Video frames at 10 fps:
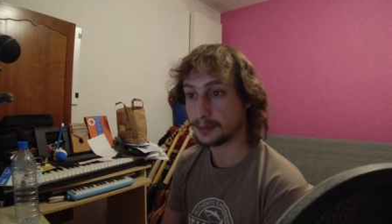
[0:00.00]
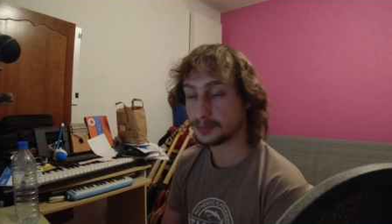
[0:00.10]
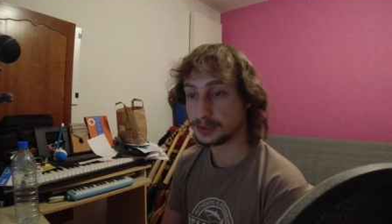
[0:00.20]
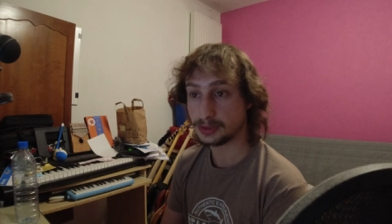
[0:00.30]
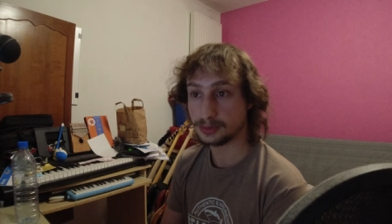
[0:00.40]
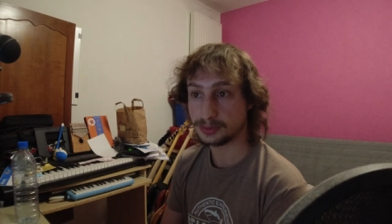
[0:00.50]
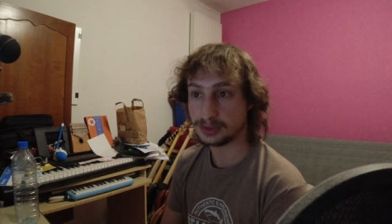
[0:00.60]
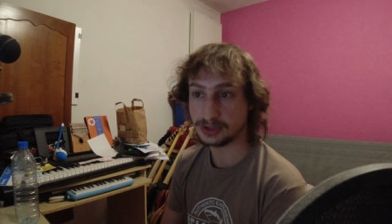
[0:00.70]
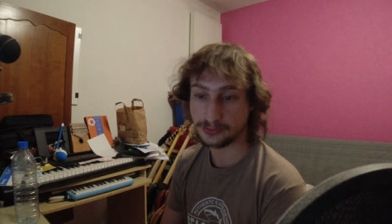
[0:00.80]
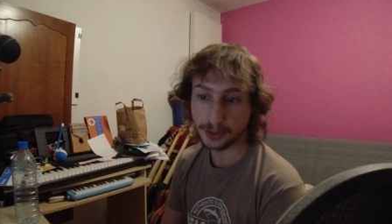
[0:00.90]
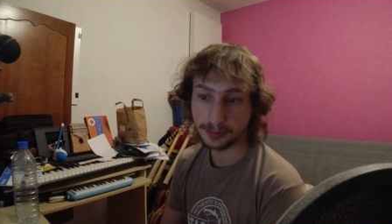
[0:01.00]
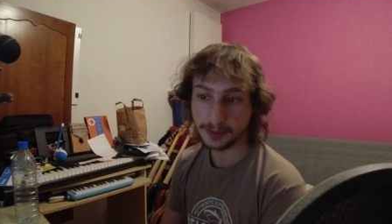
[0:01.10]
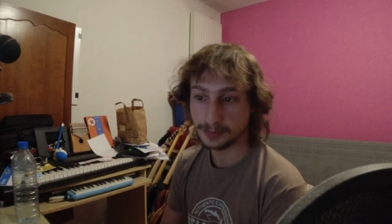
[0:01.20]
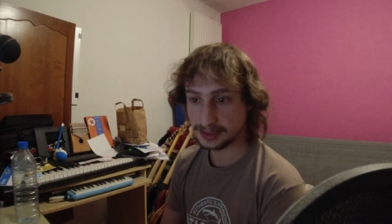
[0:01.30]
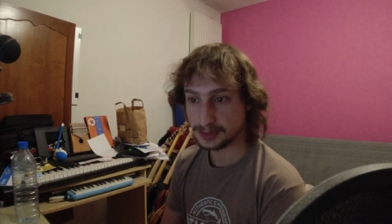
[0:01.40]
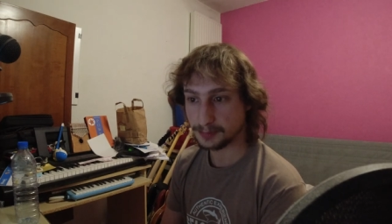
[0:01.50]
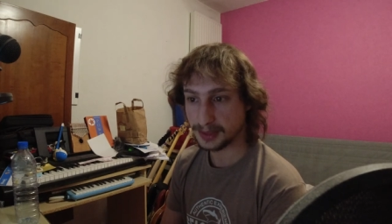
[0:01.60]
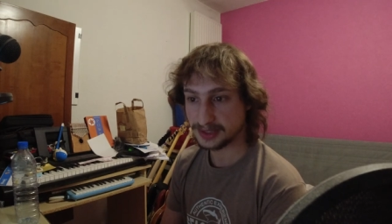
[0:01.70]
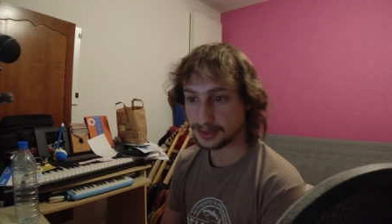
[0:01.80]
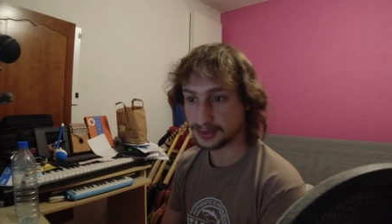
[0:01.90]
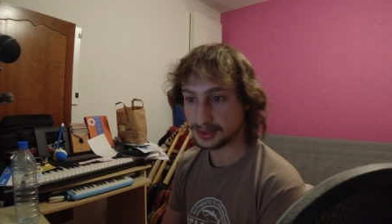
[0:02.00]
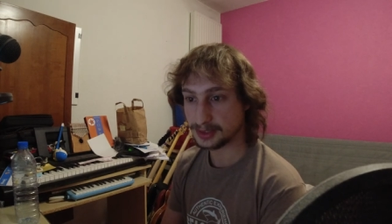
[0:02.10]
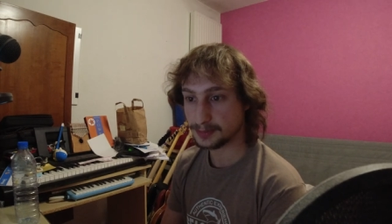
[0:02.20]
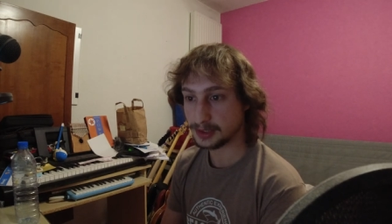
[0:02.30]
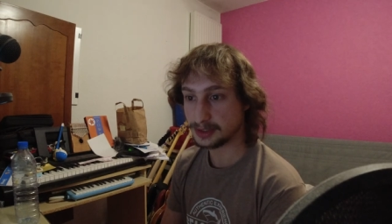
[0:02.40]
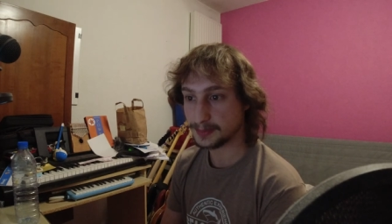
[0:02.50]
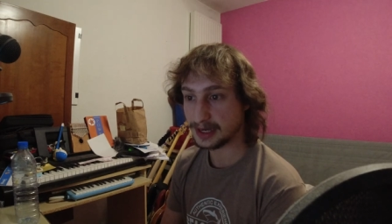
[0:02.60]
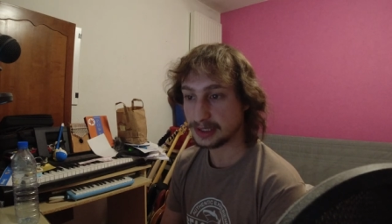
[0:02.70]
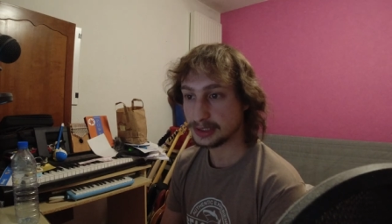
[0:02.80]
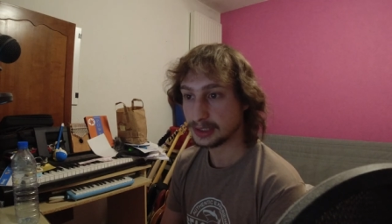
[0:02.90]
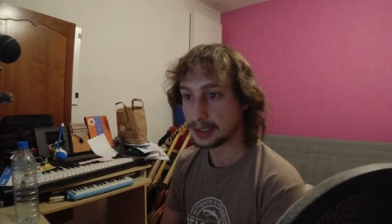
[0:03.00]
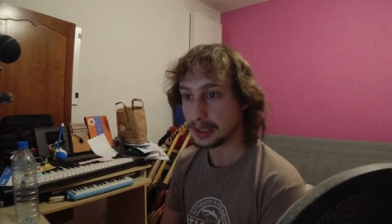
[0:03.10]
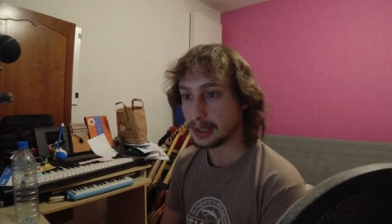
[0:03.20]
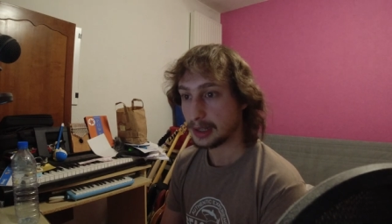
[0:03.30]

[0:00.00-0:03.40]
um, this verb, yeah, that's past tense in Spanish,